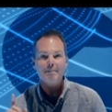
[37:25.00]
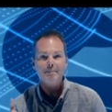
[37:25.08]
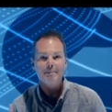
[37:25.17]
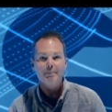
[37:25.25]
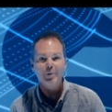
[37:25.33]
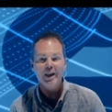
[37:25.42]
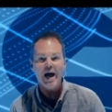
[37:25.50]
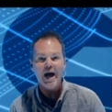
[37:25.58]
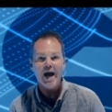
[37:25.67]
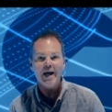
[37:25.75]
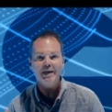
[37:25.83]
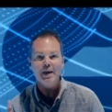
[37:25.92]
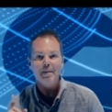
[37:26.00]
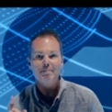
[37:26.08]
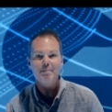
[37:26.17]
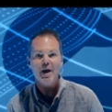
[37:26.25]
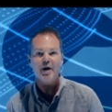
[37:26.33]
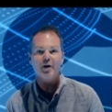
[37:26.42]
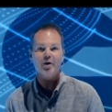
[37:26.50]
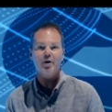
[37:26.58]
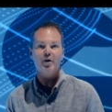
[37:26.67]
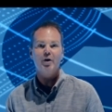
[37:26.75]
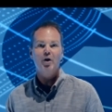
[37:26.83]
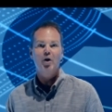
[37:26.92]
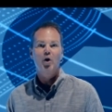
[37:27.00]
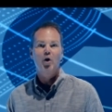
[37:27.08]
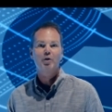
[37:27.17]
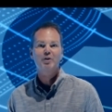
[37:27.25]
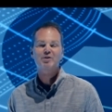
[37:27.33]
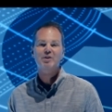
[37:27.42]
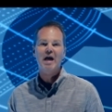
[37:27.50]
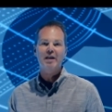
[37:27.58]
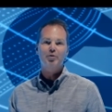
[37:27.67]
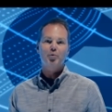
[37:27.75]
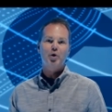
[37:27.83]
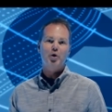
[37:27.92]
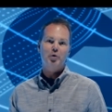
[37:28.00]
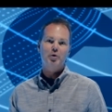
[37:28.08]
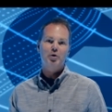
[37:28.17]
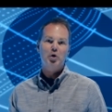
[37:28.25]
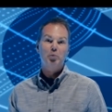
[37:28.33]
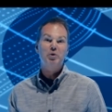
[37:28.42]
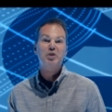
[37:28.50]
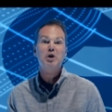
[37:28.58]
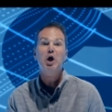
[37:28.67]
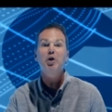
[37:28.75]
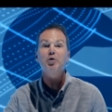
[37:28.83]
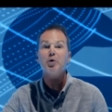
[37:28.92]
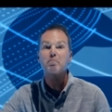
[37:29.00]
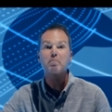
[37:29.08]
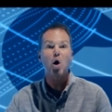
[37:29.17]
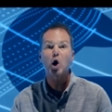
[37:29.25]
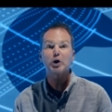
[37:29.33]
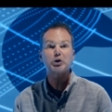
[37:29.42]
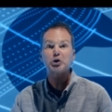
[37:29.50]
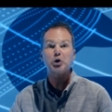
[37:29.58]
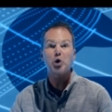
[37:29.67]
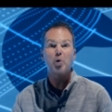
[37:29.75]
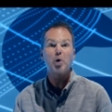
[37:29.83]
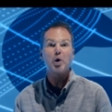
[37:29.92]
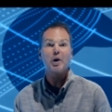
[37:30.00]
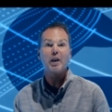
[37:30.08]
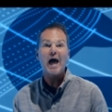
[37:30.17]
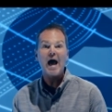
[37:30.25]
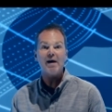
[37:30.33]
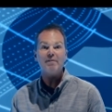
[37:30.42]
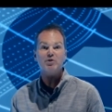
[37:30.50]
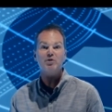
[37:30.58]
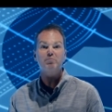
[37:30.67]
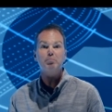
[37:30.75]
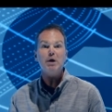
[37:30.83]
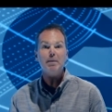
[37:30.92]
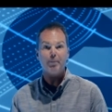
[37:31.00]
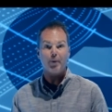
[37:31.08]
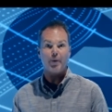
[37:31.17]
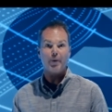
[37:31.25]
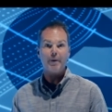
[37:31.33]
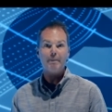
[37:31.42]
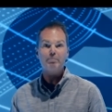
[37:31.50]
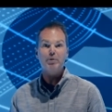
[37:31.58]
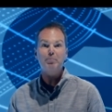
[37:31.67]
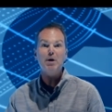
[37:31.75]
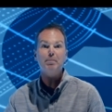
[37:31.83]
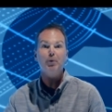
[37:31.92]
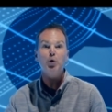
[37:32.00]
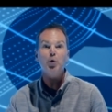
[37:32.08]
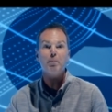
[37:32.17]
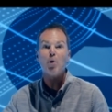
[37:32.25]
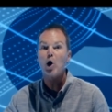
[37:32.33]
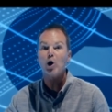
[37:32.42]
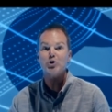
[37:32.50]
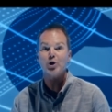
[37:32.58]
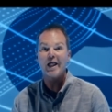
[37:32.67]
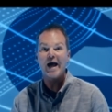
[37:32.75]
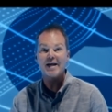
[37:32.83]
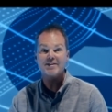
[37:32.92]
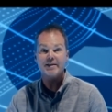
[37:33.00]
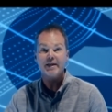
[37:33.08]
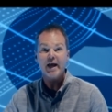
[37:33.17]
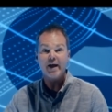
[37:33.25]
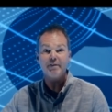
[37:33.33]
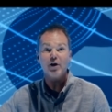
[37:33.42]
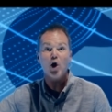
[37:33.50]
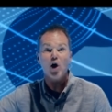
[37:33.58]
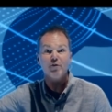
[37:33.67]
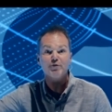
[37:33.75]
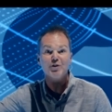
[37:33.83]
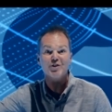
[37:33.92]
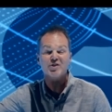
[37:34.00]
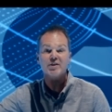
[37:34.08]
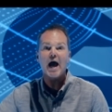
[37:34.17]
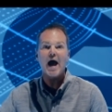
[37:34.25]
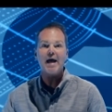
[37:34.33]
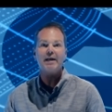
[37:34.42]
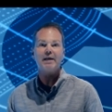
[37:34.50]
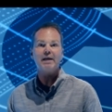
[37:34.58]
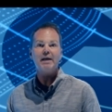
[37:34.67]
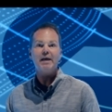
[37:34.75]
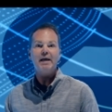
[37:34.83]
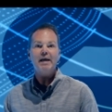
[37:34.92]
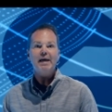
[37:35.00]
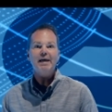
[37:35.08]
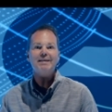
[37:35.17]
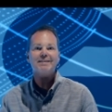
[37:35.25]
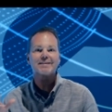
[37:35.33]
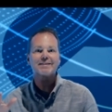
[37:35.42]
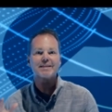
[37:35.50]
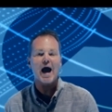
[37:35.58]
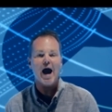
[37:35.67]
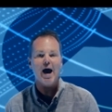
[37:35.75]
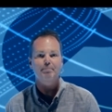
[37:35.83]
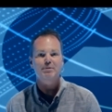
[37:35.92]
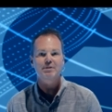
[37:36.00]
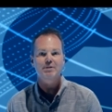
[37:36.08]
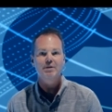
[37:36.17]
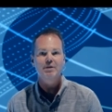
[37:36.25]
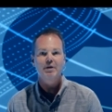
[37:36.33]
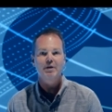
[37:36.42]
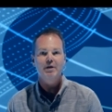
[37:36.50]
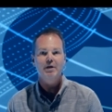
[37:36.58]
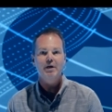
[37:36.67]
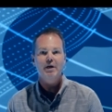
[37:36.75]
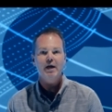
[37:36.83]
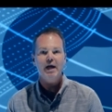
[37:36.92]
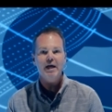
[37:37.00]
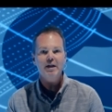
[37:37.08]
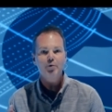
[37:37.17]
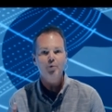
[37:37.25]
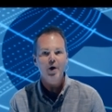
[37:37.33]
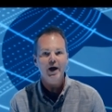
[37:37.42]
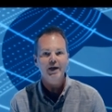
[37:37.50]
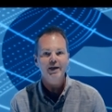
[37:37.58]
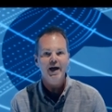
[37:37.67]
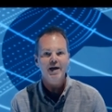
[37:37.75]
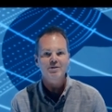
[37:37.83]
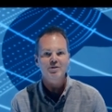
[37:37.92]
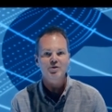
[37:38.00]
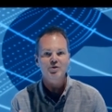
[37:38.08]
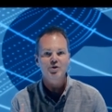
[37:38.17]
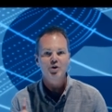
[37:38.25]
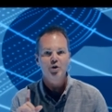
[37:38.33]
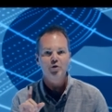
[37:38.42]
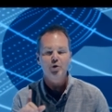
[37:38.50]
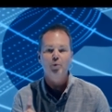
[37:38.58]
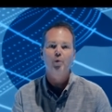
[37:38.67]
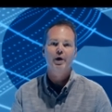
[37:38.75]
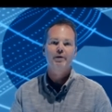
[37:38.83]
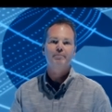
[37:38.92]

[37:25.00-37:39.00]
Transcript: blind beggar on the side of the road with the other marginal lives of people, the people who are marginalized and they're off to the side. He stops and he recognizes the one.